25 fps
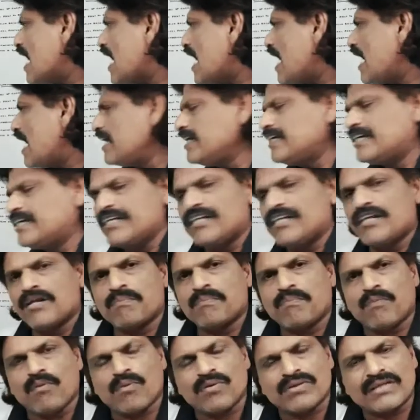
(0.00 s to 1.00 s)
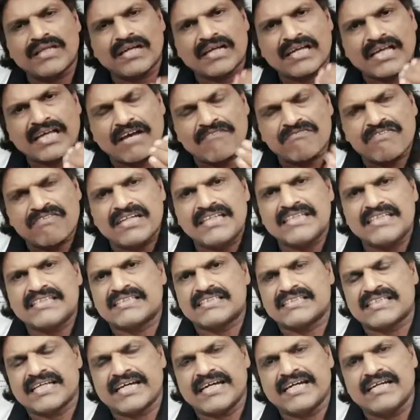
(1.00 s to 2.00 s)
anterior pore, the cephalic
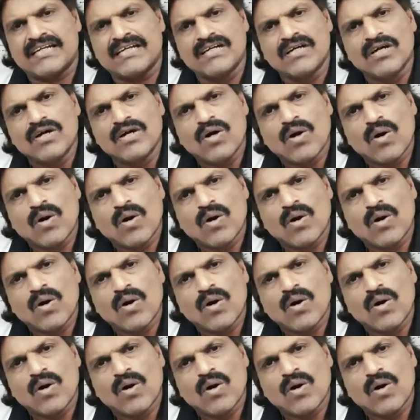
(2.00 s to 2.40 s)
side,